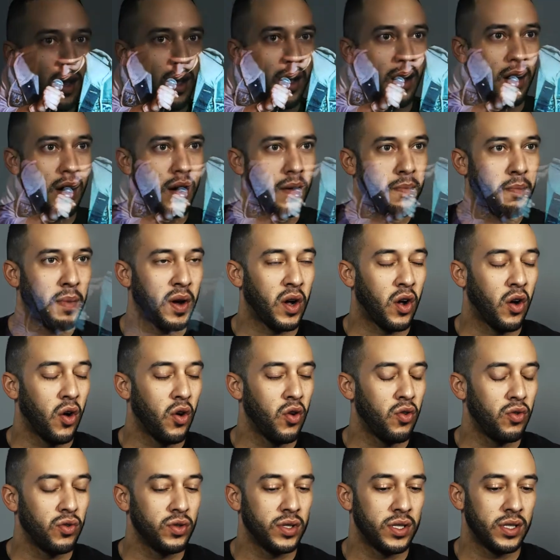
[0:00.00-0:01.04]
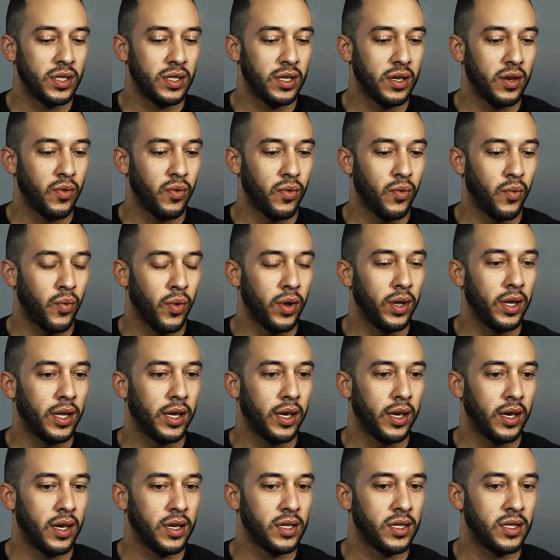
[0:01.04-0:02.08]
Uh, my goals
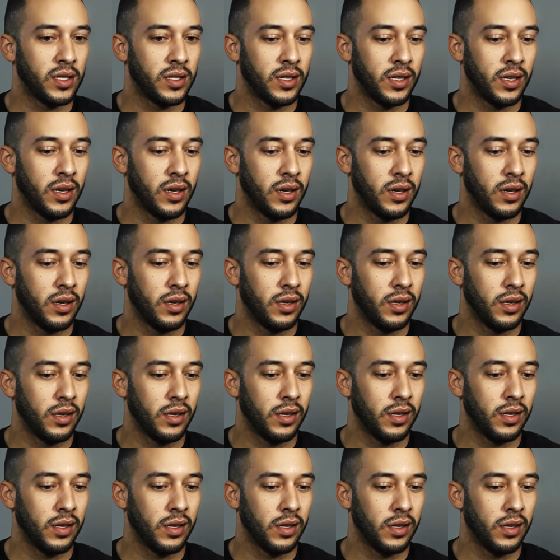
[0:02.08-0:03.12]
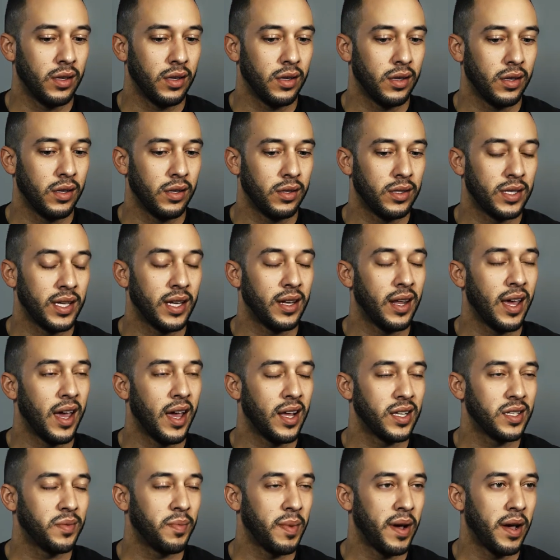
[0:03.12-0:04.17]
really is to to
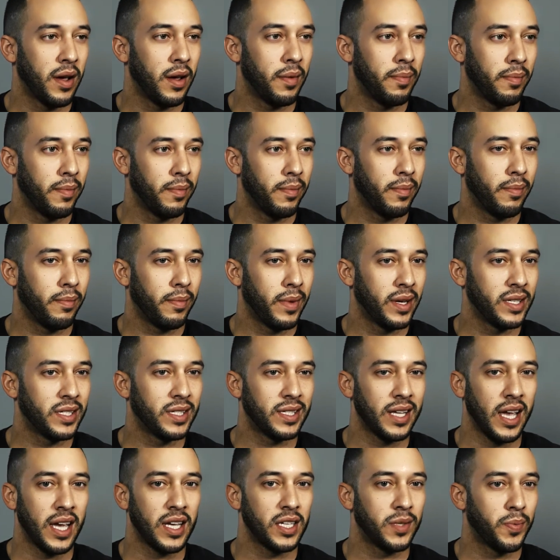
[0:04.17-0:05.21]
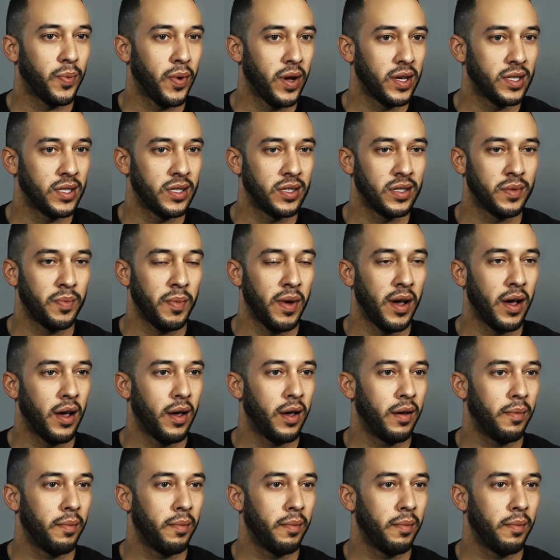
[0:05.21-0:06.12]
enhance my my stage presence, my